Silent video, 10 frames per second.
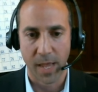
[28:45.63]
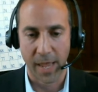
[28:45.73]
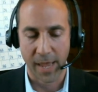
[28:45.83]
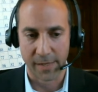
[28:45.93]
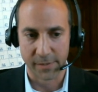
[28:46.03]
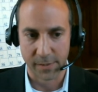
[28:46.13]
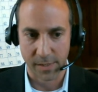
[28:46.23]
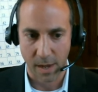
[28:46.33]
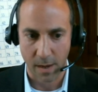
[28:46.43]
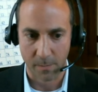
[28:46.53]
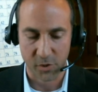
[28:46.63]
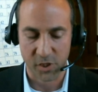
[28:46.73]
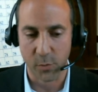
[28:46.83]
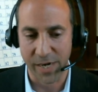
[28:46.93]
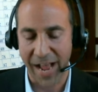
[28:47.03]
And um,
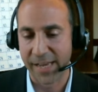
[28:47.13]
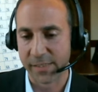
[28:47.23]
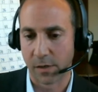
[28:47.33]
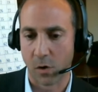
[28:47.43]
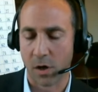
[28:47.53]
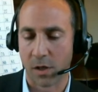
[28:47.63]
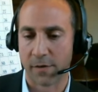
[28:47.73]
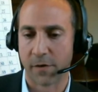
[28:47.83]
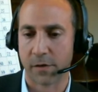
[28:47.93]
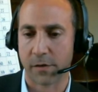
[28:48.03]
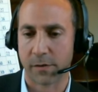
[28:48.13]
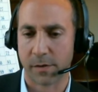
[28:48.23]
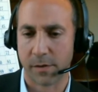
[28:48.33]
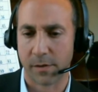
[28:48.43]
she would ask all of her,